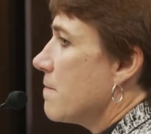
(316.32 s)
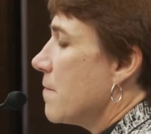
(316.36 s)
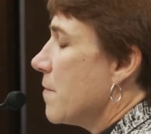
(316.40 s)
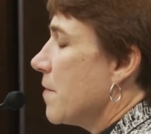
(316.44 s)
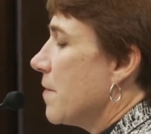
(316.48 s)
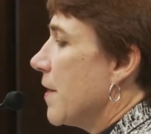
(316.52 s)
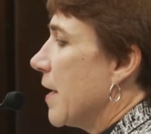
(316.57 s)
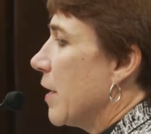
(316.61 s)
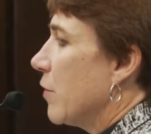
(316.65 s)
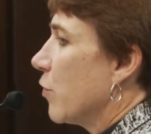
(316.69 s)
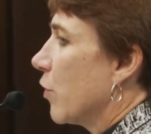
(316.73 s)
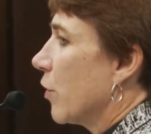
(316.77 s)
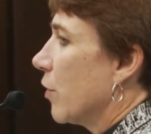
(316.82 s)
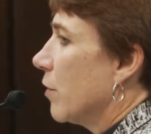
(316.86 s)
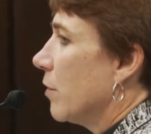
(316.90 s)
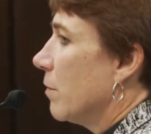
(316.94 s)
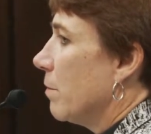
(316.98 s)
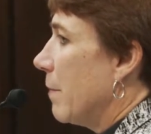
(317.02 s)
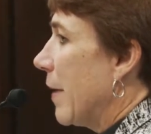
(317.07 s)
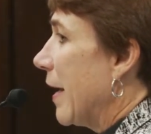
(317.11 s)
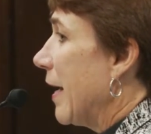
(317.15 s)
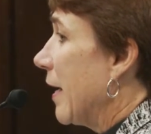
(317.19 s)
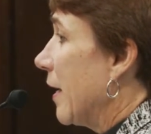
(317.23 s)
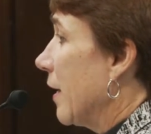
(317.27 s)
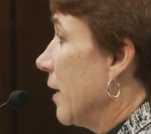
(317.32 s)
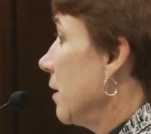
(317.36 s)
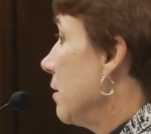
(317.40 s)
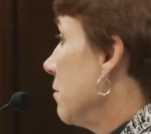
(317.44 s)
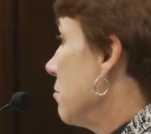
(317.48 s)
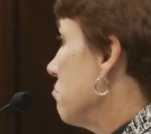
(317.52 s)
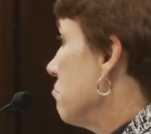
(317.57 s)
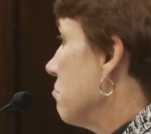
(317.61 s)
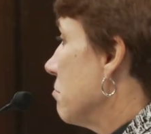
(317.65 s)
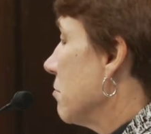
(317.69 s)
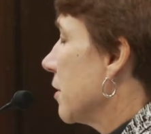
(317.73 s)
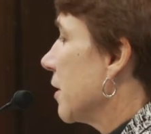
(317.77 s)
They were made,
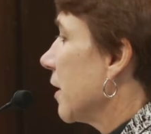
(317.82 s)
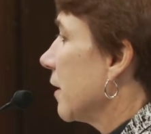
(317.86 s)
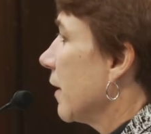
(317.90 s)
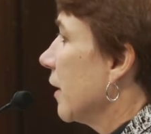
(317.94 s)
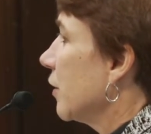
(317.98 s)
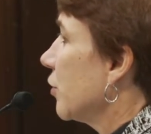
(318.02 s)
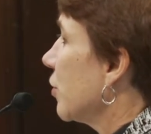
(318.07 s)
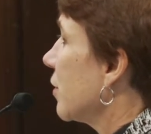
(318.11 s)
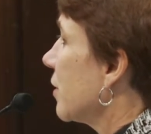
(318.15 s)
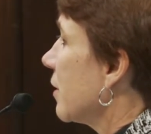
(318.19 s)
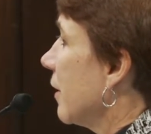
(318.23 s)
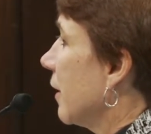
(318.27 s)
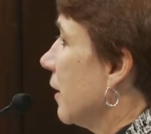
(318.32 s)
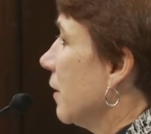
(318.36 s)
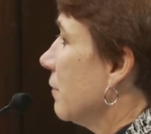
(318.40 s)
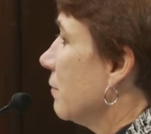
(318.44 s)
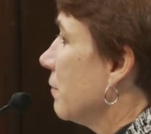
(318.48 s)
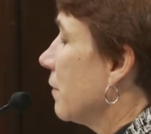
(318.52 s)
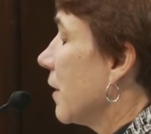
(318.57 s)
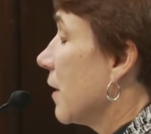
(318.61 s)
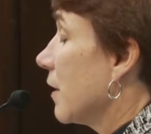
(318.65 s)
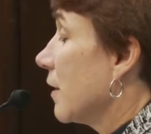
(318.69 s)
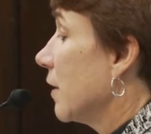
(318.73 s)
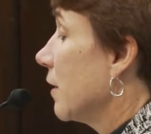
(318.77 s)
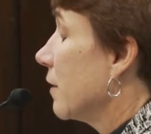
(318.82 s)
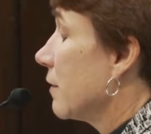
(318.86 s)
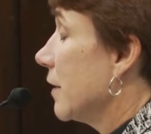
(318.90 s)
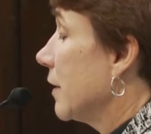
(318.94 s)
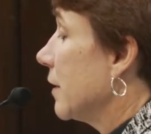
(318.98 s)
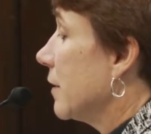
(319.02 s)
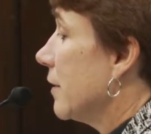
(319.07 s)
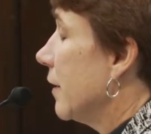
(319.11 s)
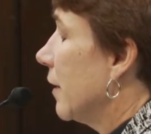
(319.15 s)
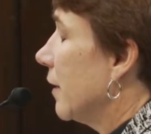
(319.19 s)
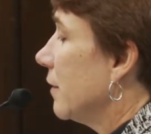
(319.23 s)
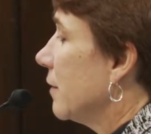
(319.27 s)
the legislative clear
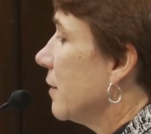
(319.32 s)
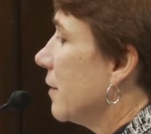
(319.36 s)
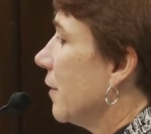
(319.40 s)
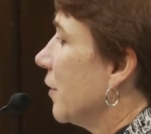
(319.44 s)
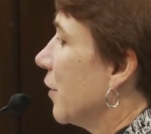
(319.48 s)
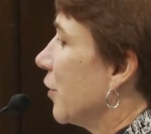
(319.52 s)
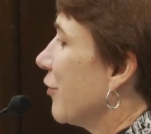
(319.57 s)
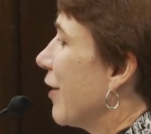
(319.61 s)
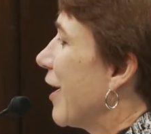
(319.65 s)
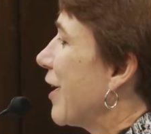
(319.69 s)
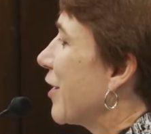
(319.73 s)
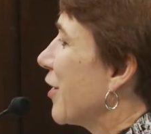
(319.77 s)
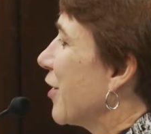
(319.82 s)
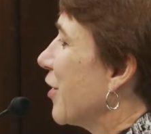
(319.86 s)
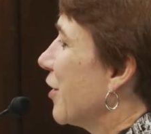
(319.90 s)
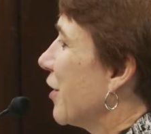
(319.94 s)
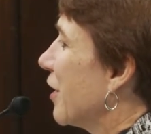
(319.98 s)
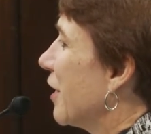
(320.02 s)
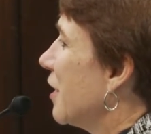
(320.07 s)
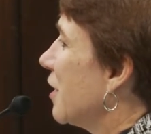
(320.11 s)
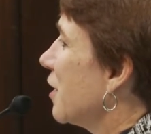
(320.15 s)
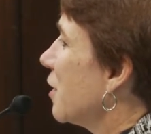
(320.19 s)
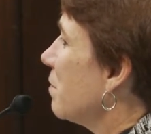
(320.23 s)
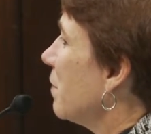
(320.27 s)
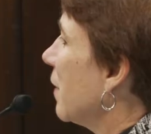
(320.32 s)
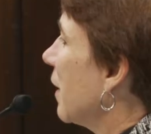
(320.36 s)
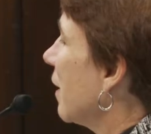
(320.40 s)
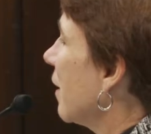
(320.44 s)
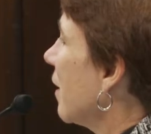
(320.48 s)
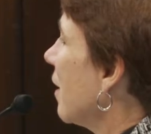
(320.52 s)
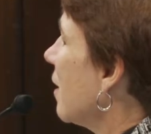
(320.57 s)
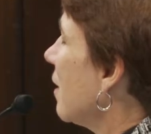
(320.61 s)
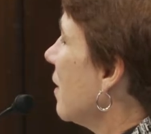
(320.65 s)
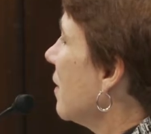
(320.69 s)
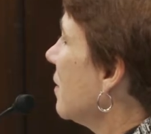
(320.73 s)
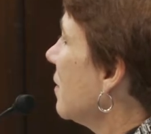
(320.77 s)
intent on the record is
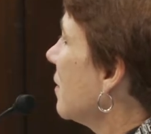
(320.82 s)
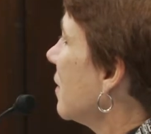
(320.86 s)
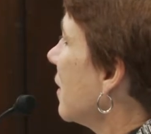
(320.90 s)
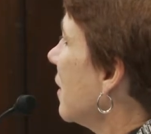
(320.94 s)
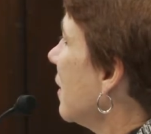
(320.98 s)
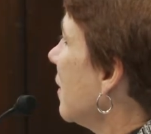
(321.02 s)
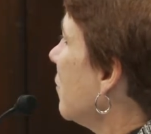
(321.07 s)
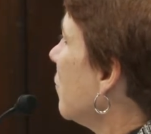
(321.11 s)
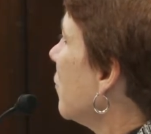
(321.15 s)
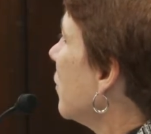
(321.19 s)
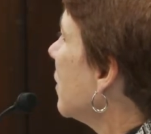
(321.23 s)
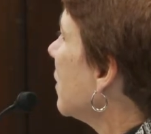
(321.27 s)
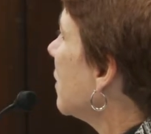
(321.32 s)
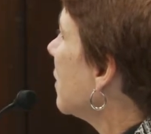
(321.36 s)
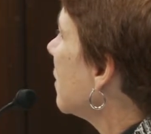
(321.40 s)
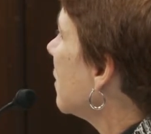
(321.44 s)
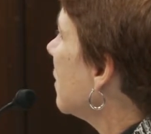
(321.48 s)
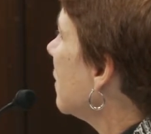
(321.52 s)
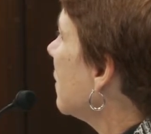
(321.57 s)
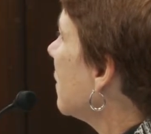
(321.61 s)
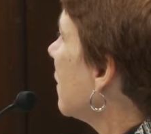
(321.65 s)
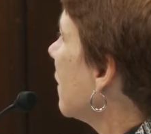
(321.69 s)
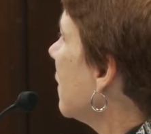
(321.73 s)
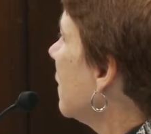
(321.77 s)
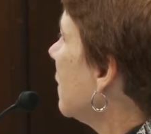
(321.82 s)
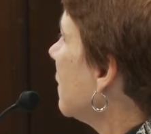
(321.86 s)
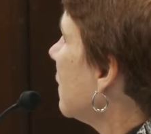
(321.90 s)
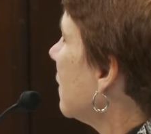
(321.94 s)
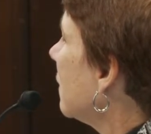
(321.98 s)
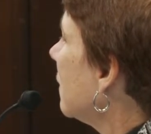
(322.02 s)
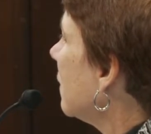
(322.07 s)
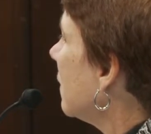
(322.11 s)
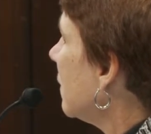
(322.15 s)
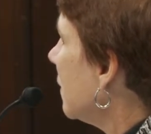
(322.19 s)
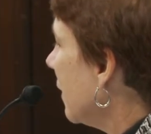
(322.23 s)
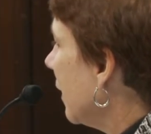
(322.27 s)
because it was
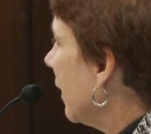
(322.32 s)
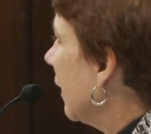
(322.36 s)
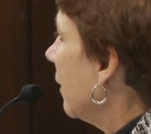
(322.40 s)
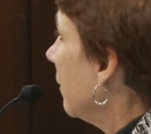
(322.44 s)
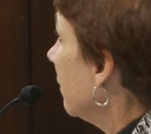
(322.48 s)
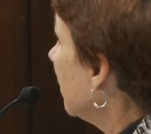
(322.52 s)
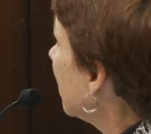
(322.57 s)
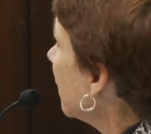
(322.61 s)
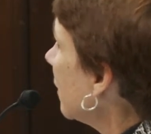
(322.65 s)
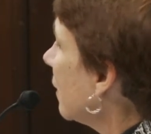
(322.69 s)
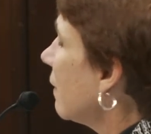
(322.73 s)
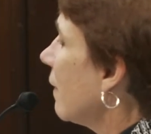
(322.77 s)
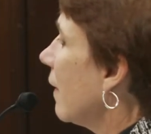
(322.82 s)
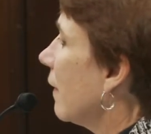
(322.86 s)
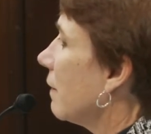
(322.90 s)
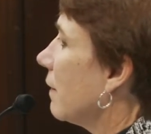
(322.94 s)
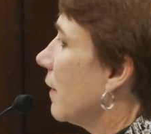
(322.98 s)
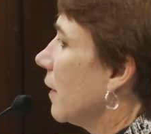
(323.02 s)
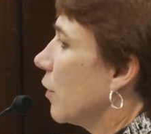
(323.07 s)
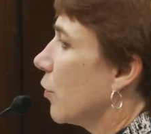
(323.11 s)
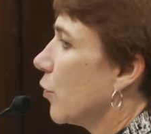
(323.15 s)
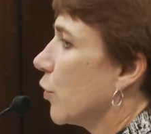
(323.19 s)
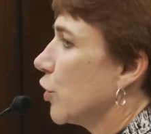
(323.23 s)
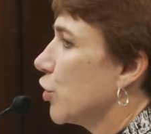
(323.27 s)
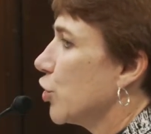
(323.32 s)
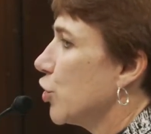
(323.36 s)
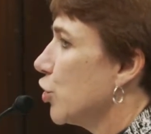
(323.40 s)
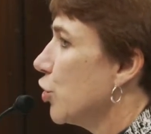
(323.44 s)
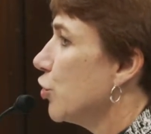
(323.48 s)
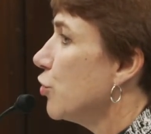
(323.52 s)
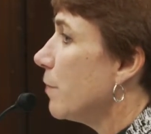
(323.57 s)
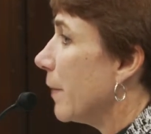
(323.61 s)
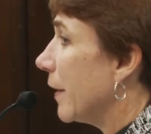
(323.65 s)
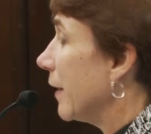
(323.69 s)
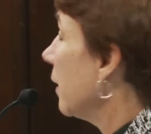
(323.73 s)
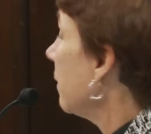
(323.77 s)
deemed that there were
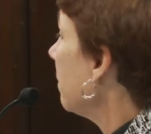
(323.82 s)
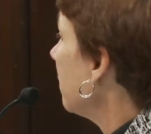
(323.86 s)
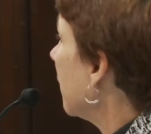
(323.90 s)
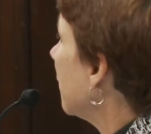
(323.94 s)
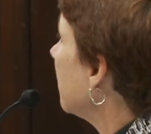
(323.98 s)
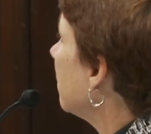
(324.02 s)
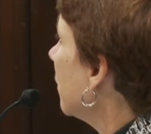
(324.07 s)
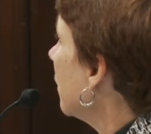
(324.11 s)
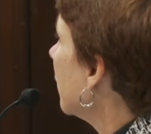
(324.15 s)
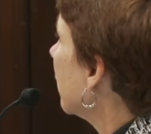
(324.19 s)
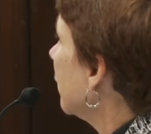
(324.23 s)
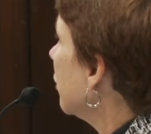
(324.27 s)
too many people